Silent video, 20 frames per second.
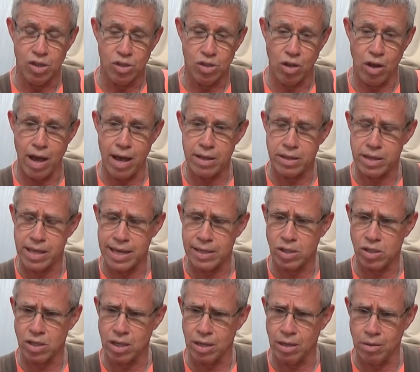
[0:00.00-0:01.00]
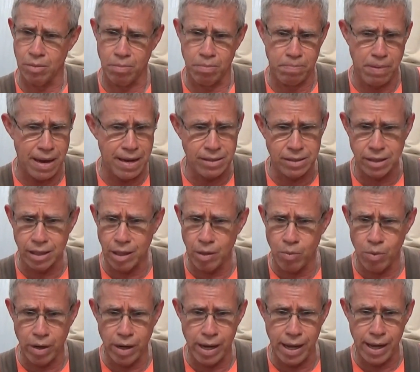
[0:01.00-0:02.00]
So that's basically
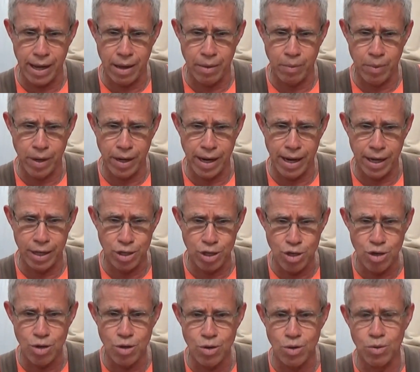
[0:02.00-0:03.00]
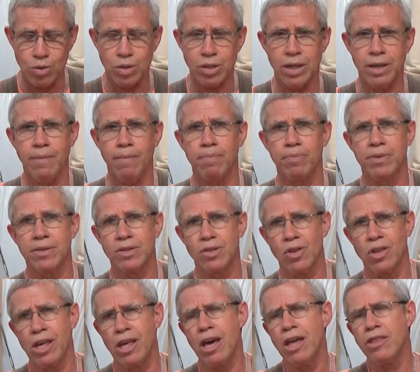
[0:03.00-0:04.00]
what I use. And
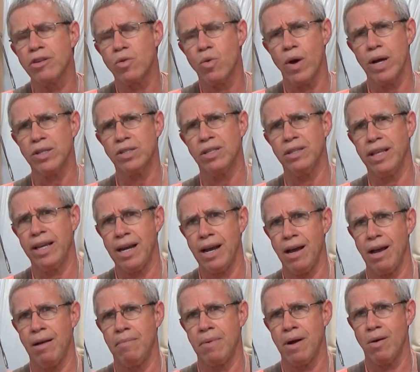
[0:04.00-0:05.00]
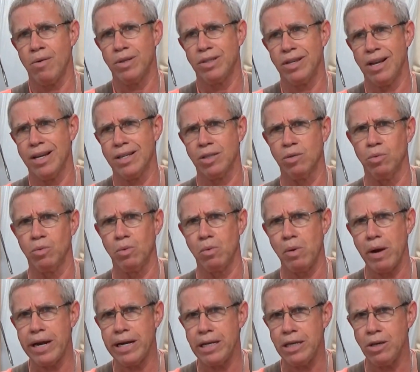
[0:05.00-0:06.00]
so the other question that I'm always asked is,
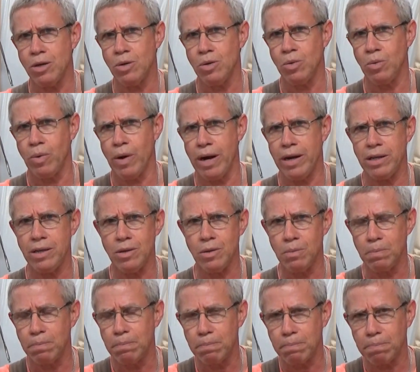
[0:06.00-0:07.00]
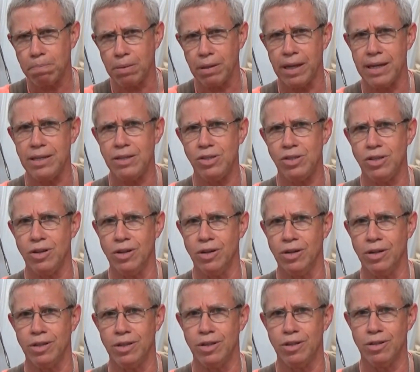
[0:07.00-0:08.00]
well, where do you place
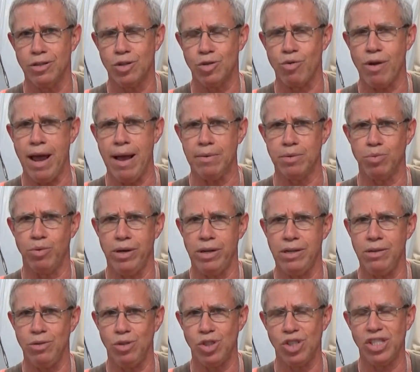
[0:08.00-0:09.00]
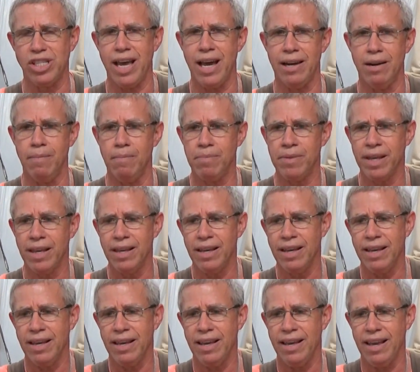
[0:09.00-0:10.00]
your traps? Where do you set
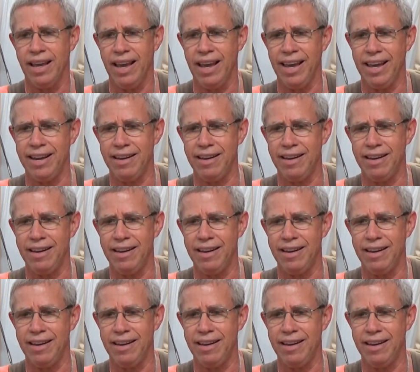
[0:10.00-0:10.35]
them?